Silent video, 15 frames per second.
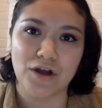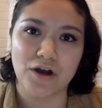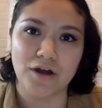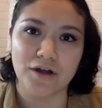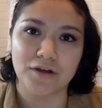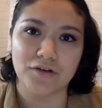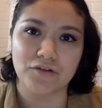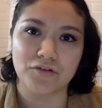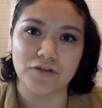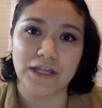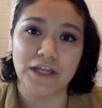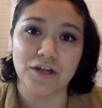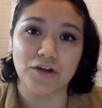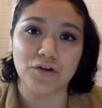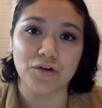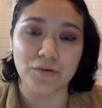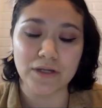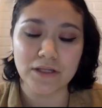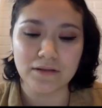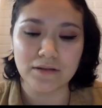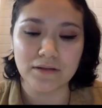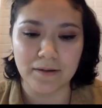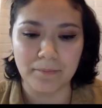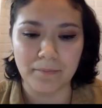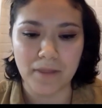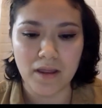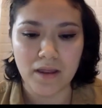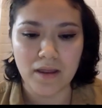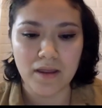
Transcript: on creating a curriculum